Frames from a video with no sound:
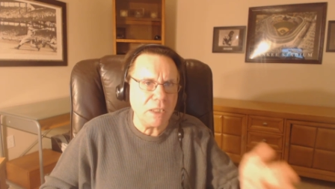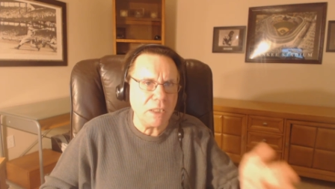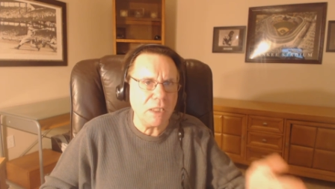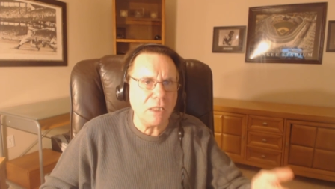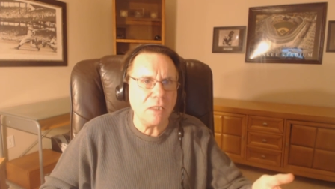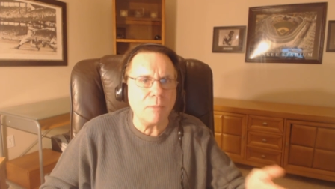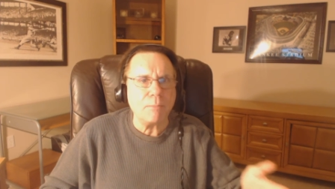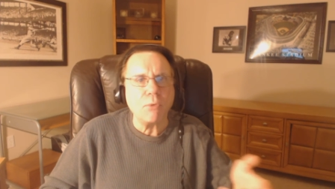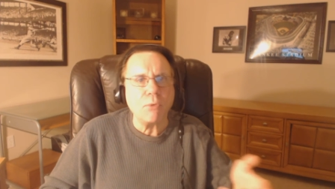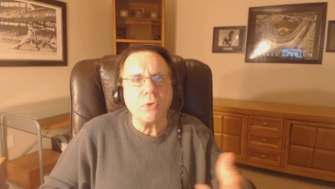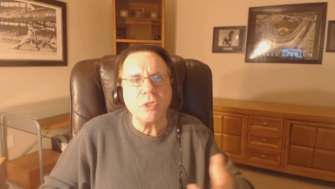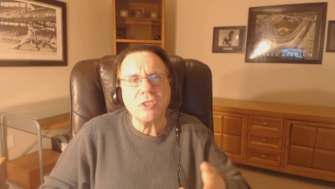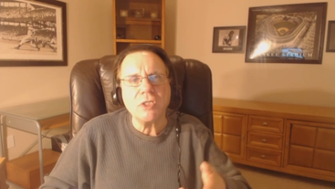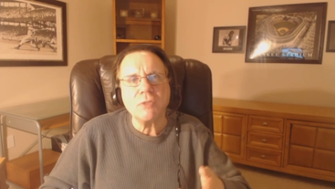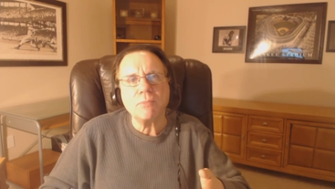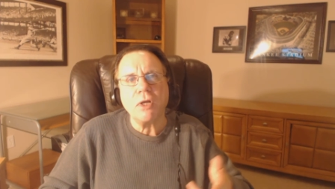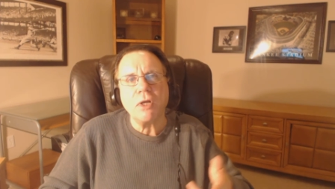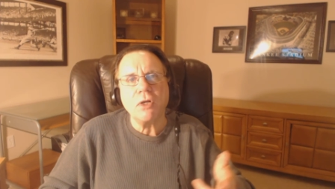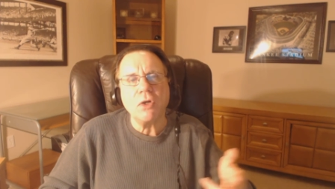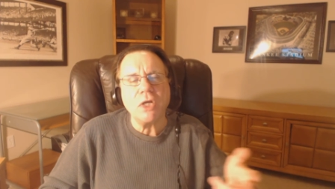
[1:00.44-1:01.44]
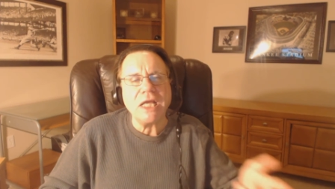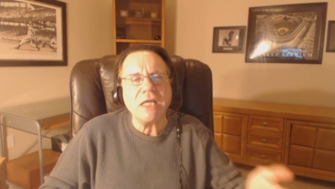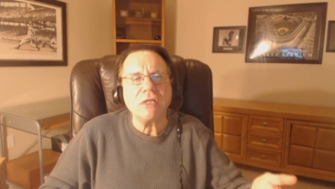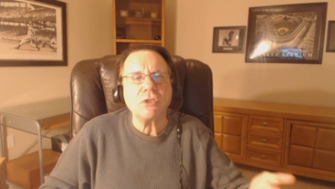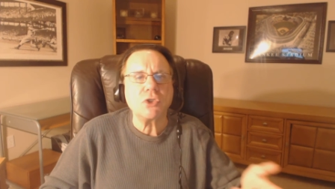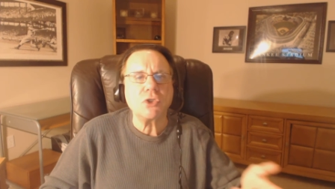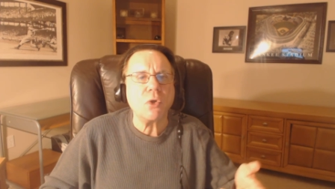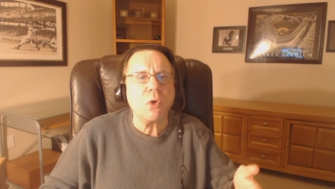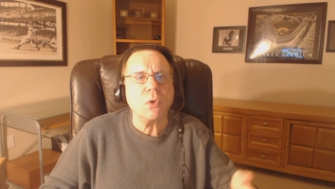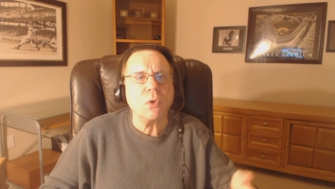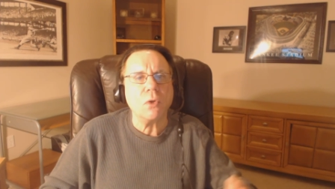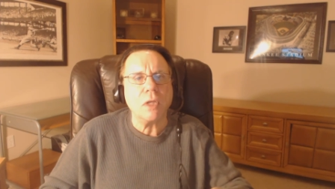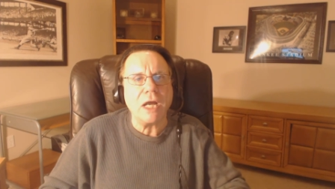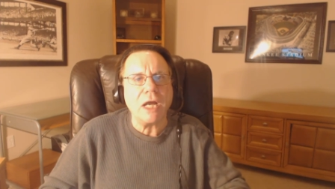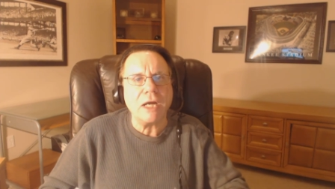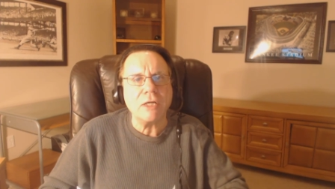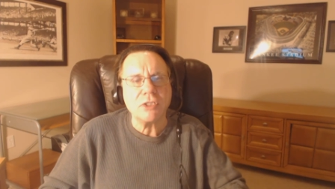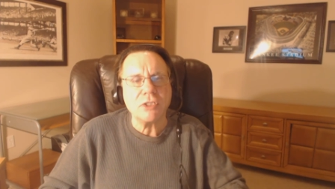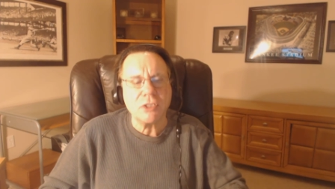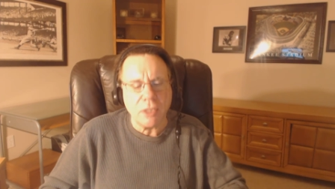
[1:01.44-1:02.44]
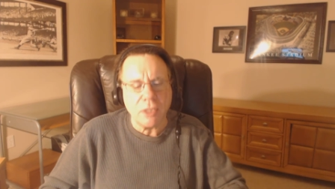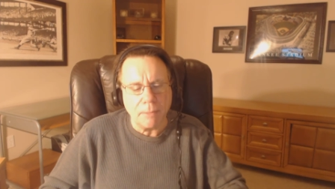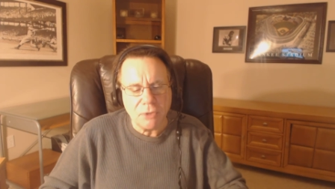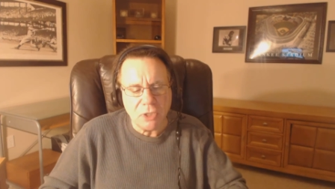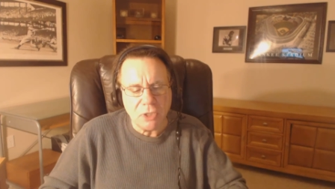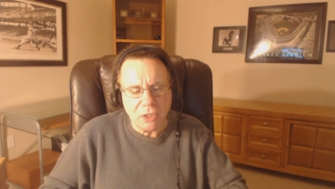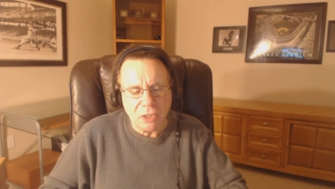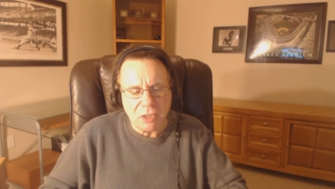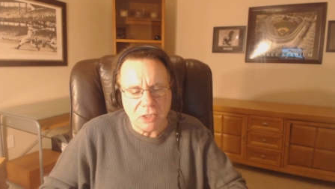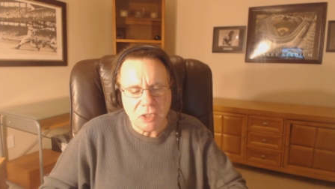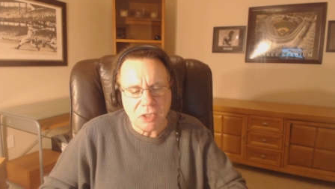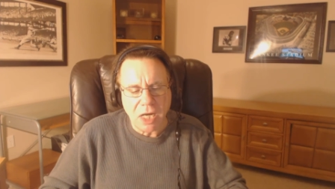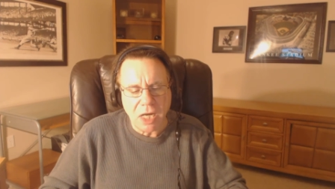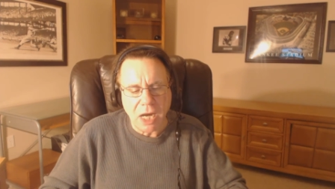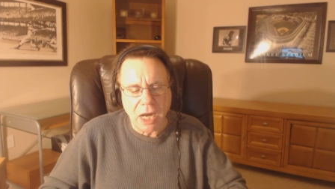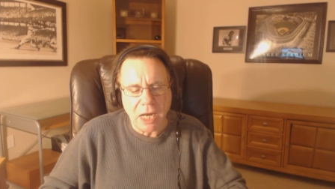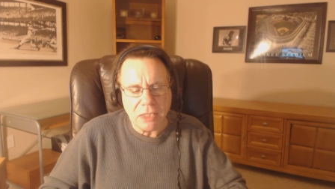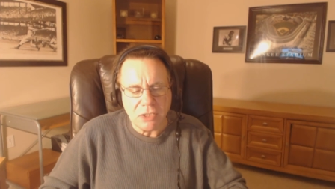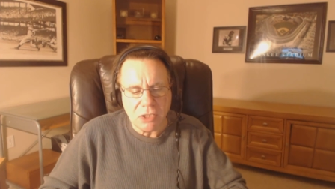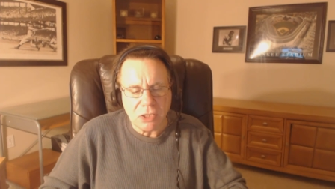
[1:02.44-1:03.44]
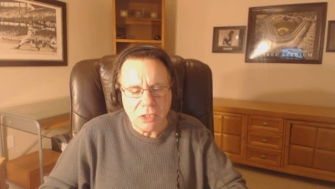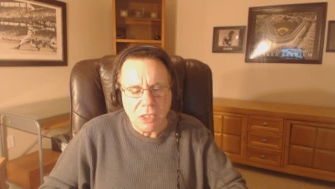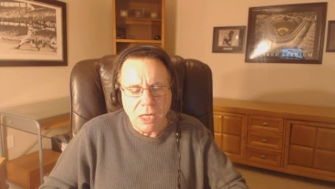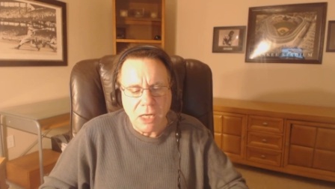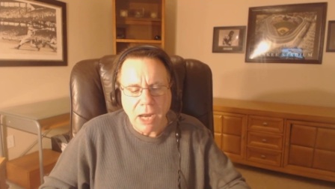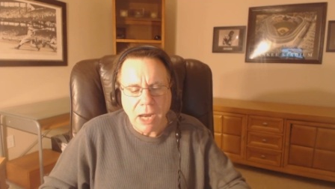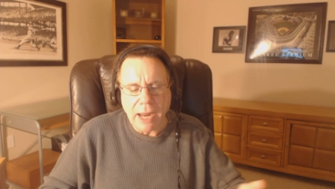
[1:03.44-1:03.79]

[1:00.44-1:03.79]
being the point spread and total are subject to change.